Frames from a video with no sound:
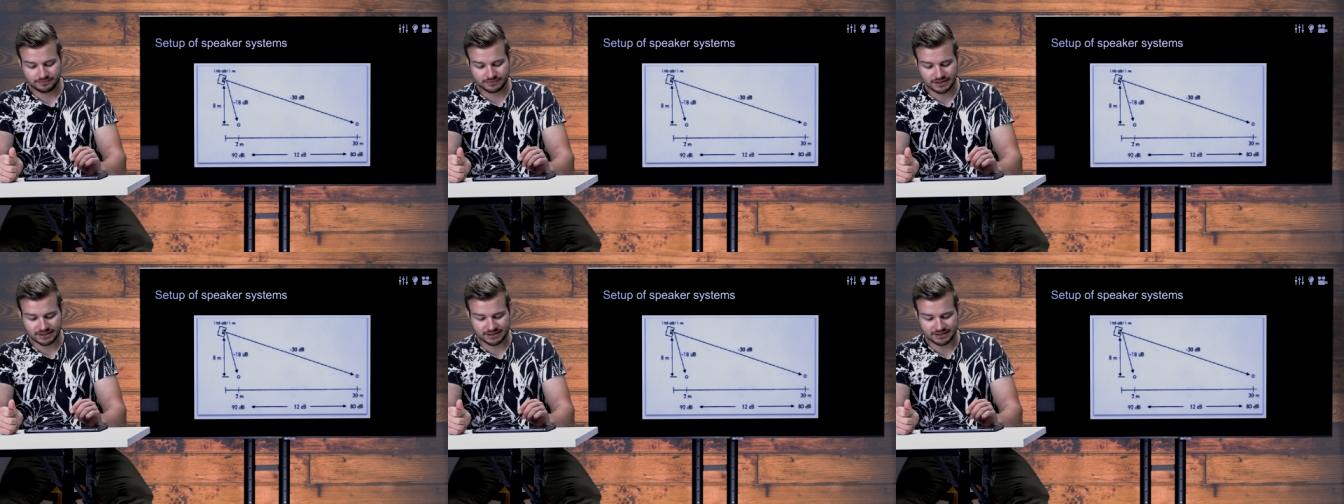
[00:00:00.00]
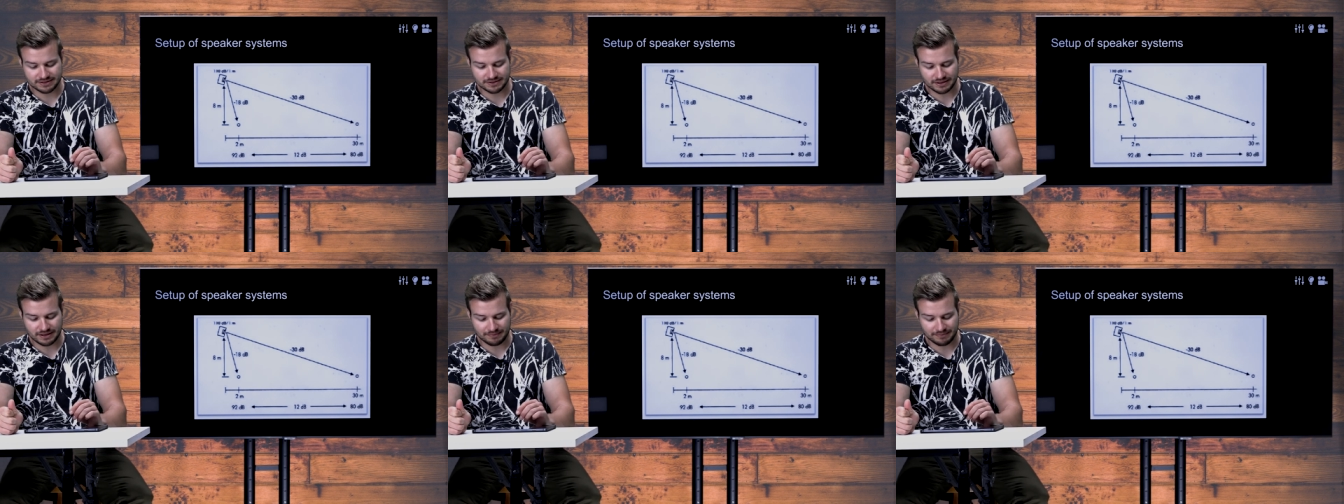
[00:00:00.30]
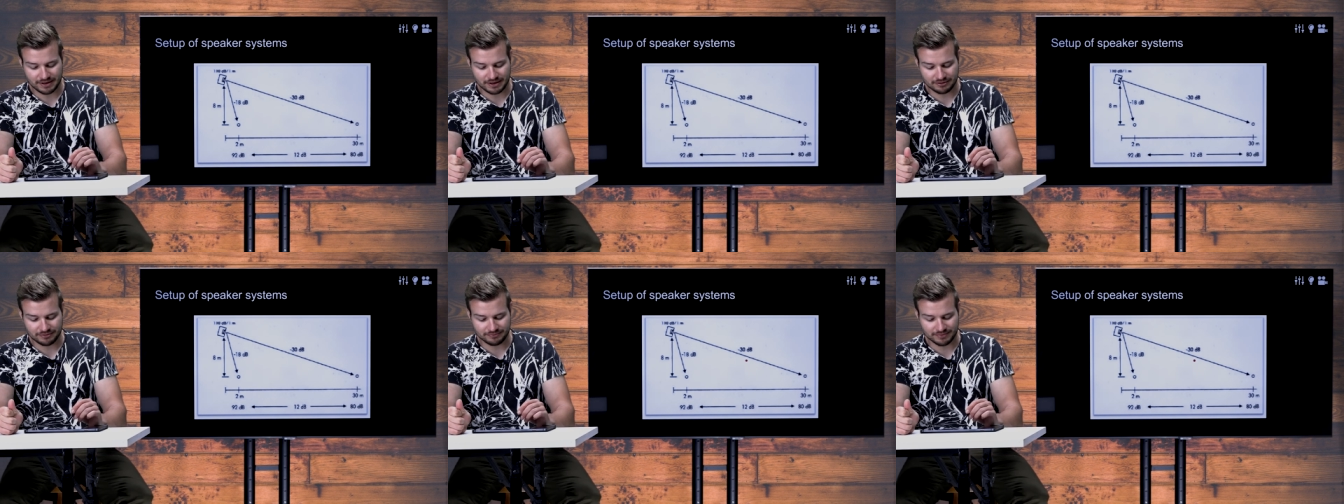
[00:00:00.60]
It's
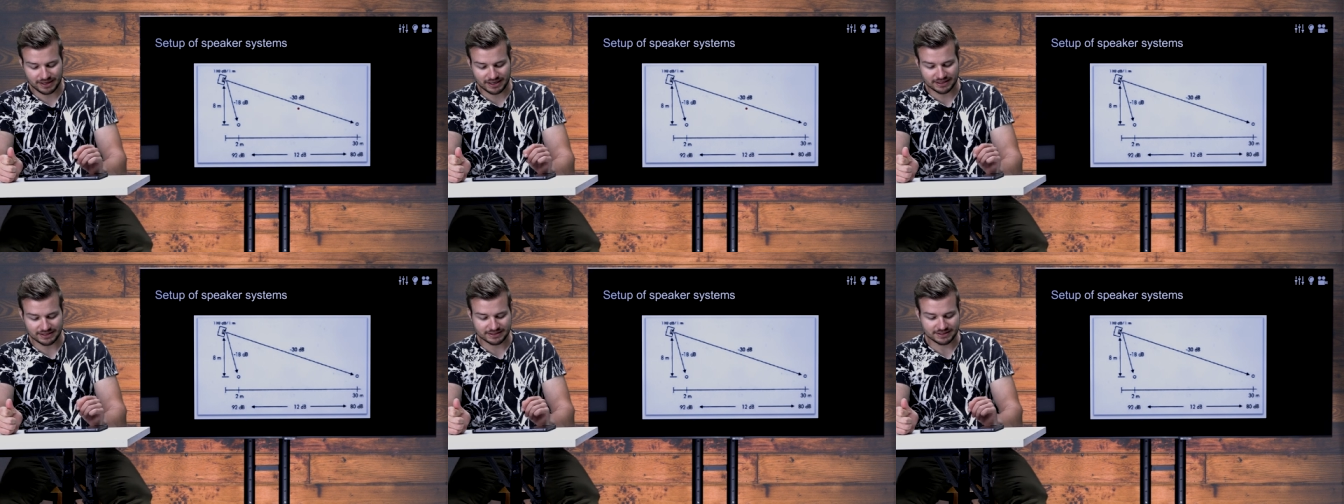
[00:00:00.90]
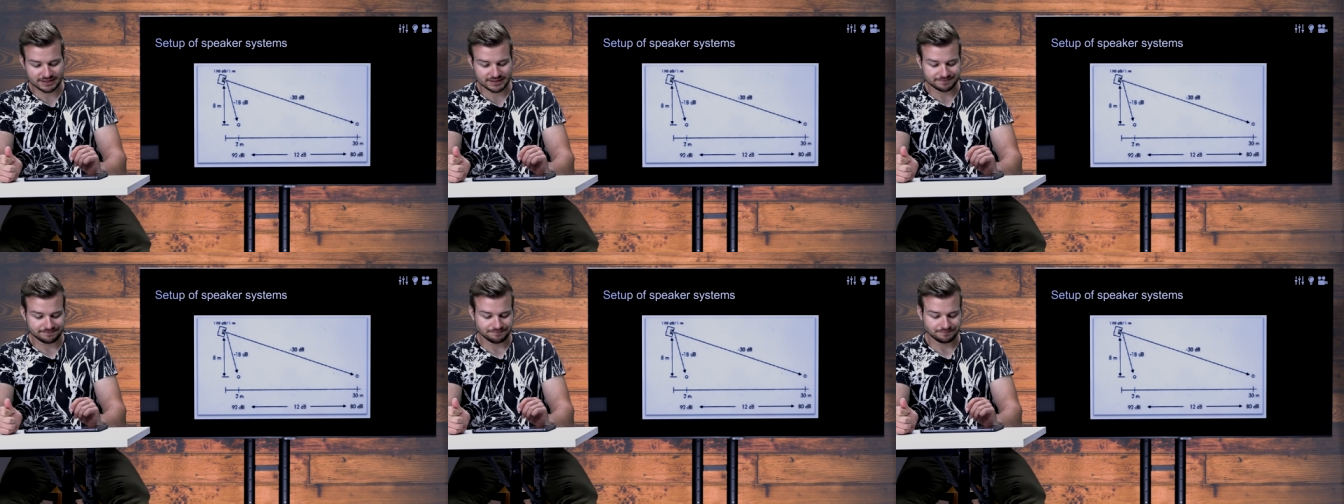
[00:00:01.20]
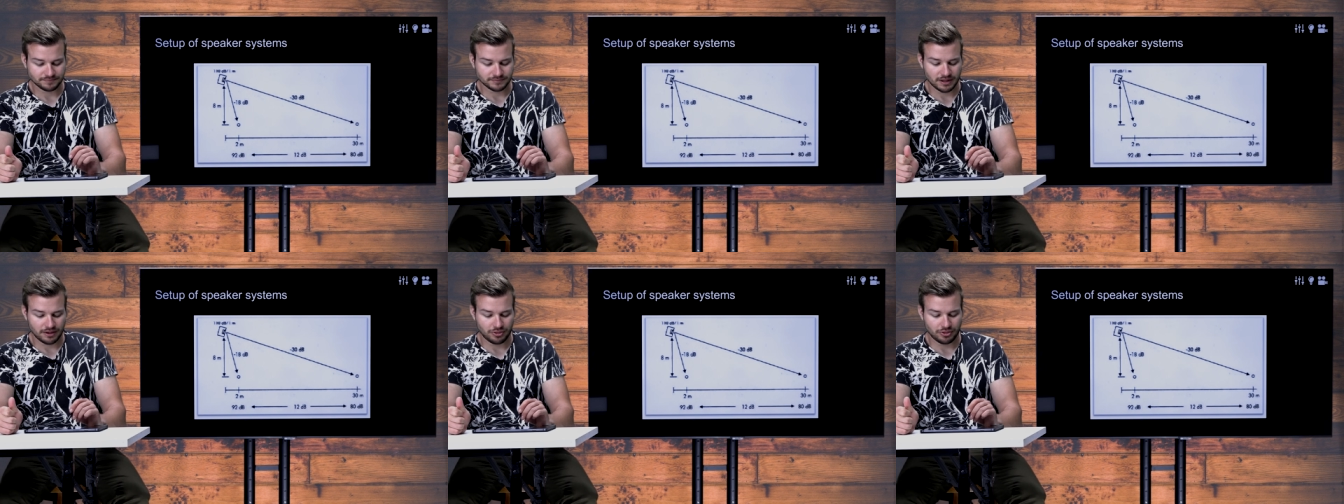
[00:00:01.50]
about minus
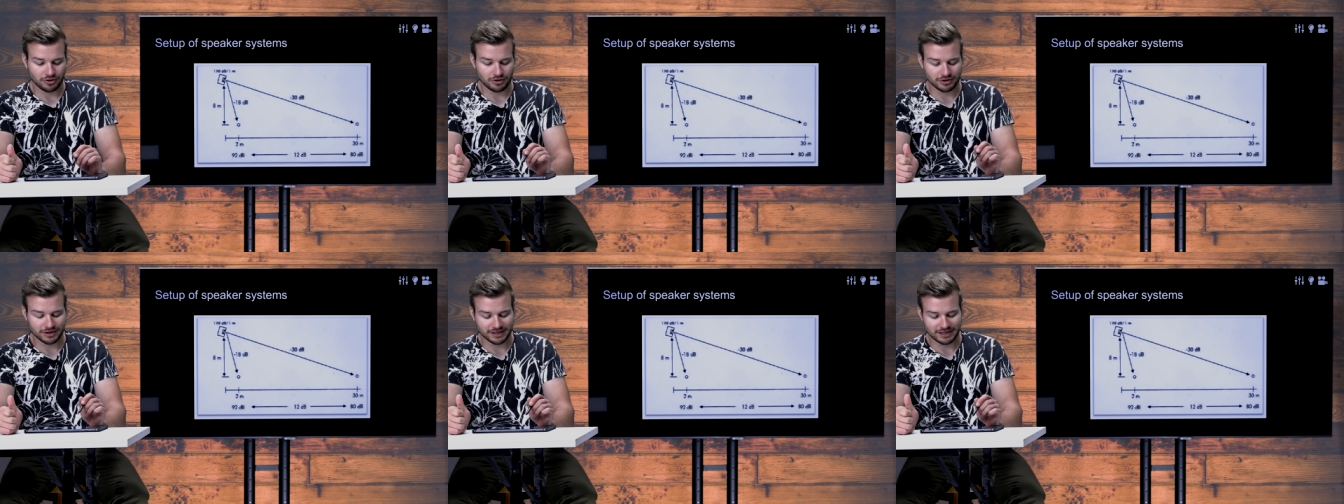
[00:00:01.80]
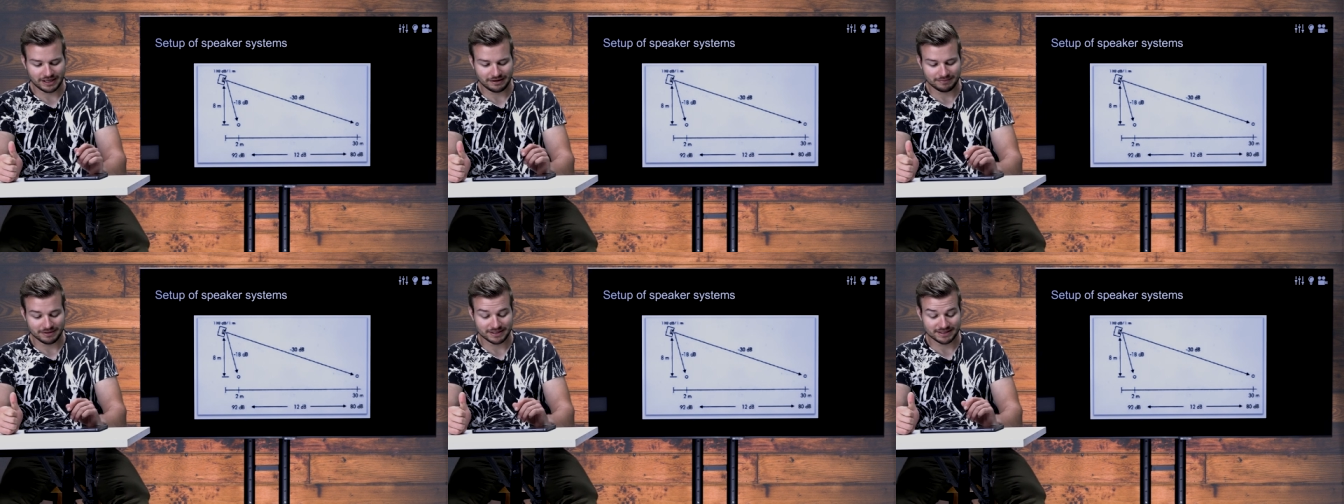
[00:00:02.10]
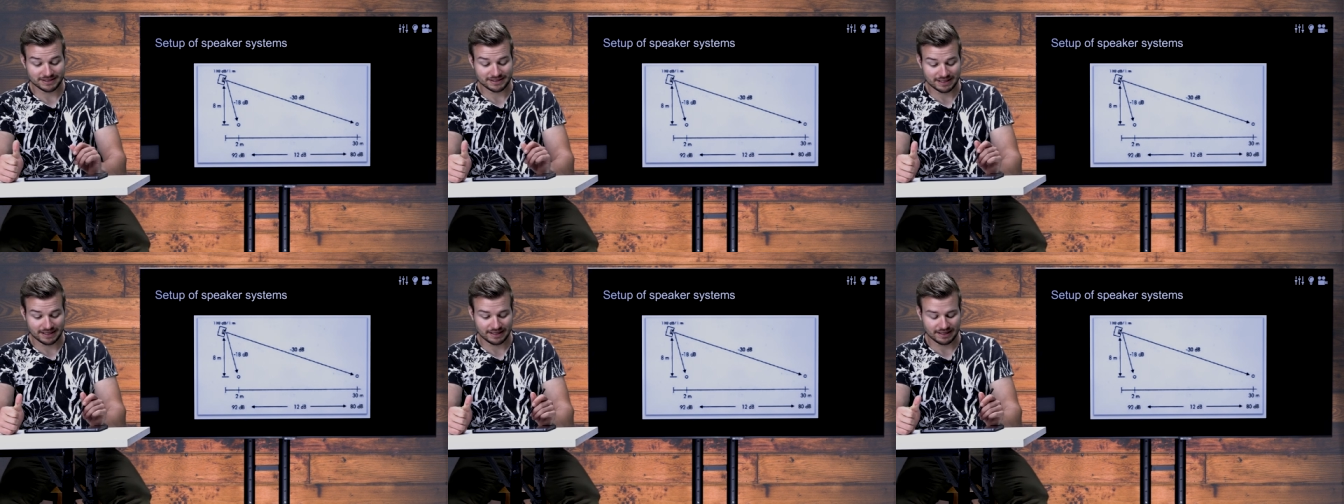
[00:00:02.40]
30 dB
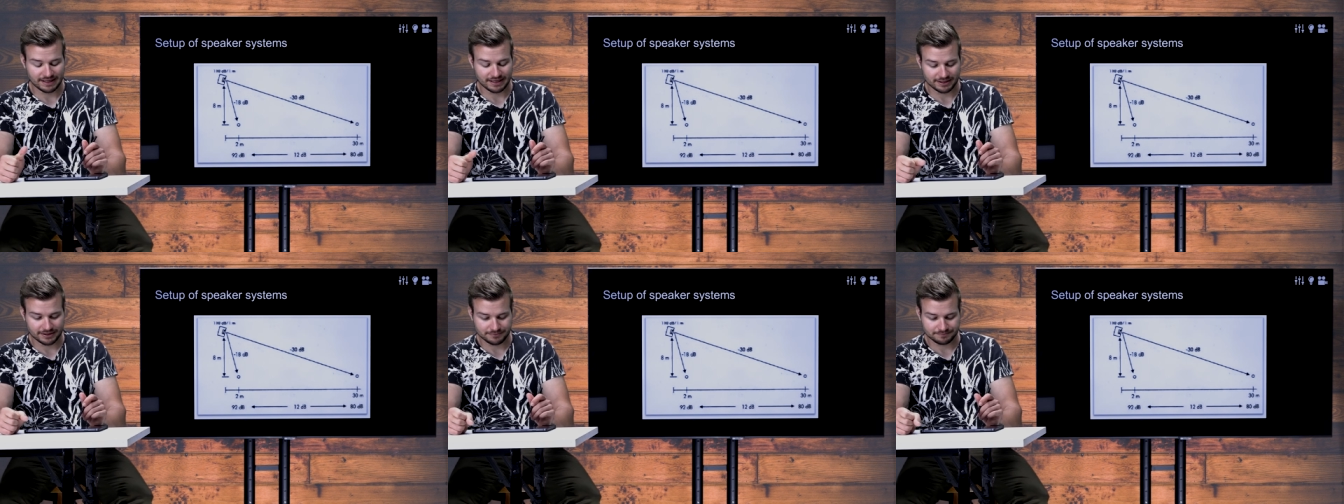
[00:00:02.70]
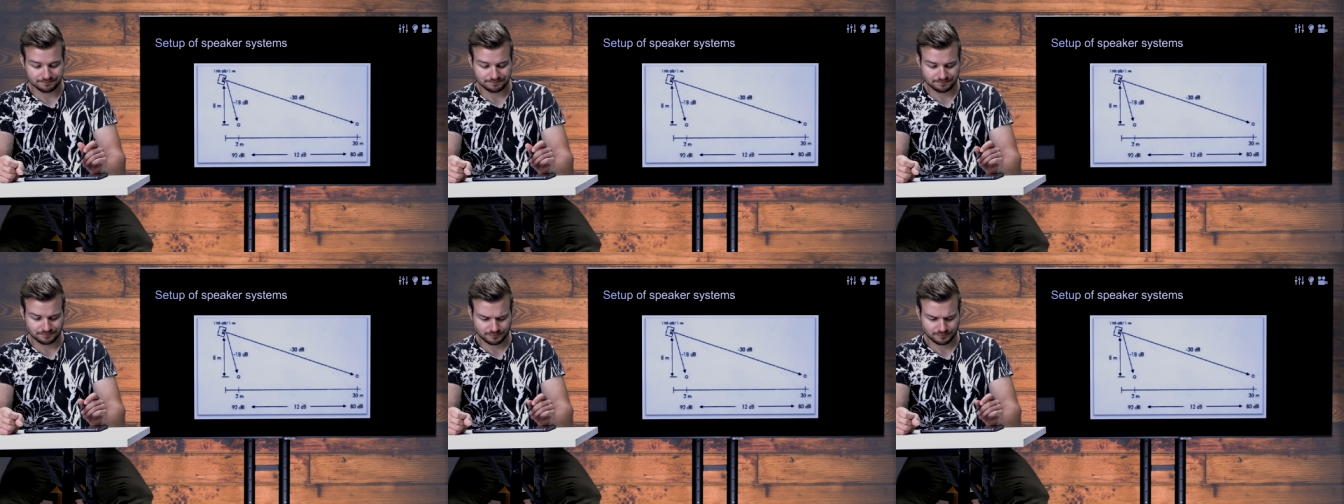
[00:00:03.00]
still here.